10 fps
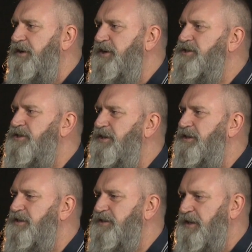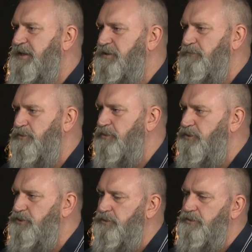initially they said they were going
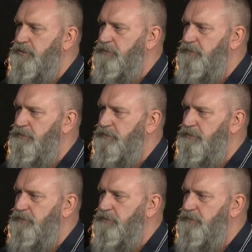to